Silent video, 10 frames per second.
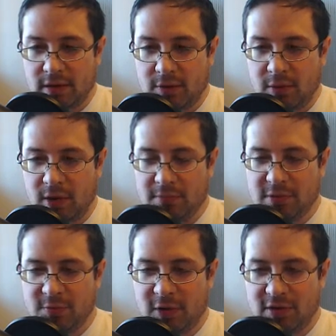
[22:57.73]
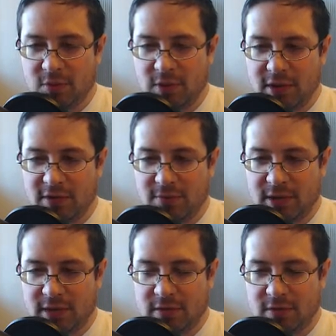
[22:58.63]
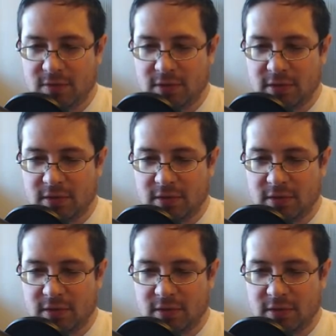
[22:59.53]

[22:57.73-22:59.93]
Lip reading: I'm surprised white played this way